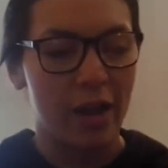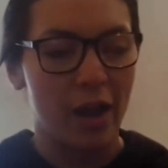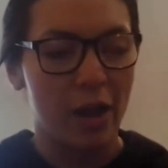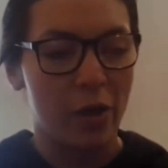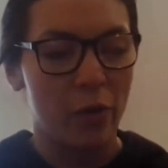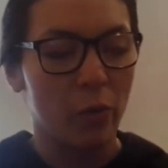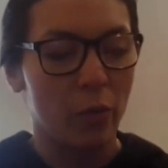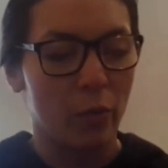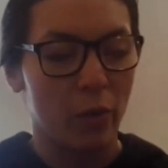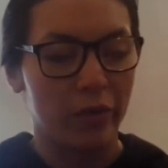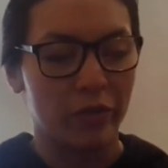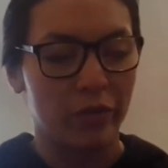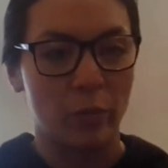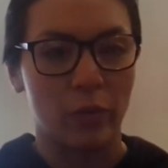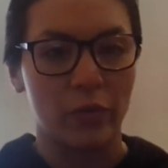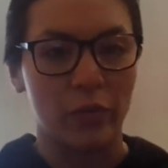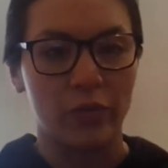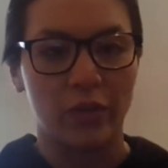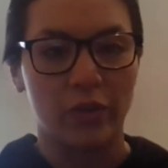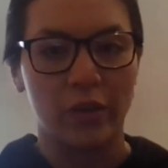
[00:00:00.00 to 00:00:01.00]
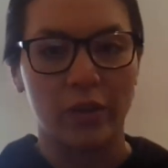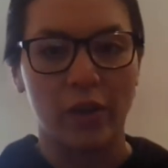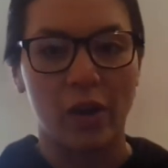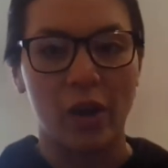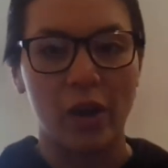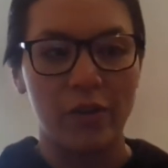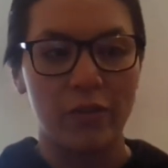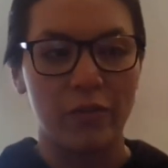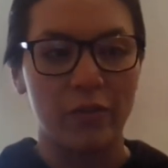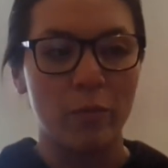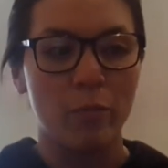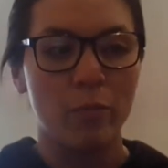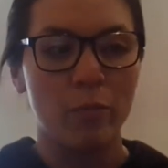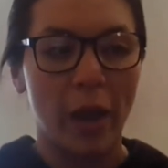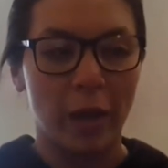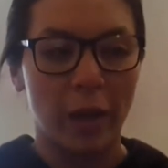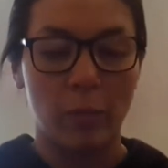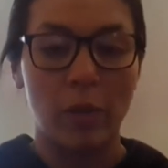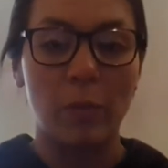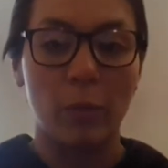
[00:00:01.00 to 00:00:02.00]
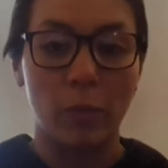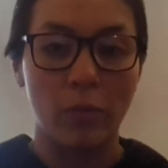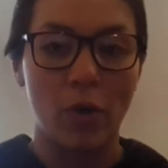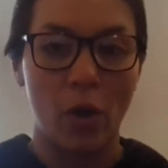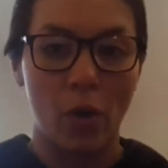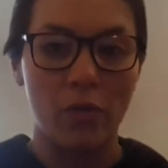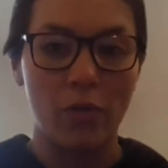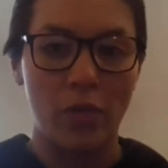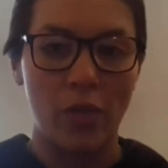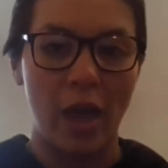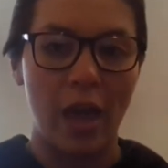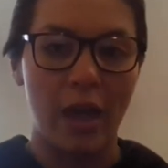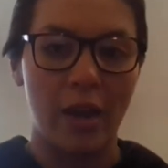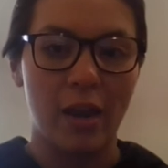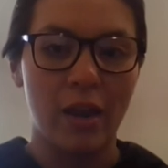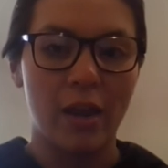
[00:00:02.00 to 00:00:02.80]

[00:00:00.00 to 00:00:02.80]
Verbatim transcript: I always want to kind of make people know that